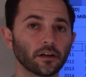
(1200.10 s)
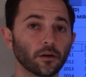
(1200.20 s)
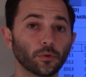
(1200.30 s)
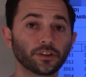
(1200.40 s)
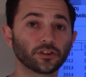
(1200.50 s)

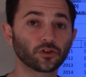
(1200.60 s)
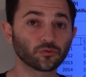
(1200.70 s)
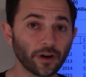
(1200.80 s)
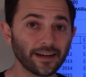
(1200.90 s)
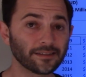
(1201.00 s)
which is
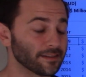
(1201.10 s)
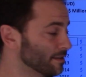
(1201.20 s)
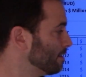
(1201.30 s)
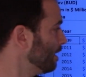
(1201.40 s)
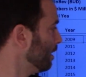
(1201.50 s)
great to
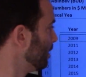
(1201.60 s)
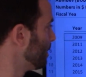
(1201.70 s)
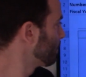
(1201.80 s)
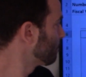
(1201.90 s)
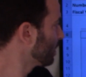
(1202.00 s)
see.
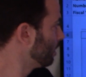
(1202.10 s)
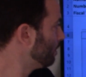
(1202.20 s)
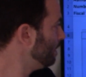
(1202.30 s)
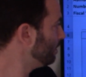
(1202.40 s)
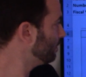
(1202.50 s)

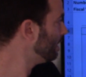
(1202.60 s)
This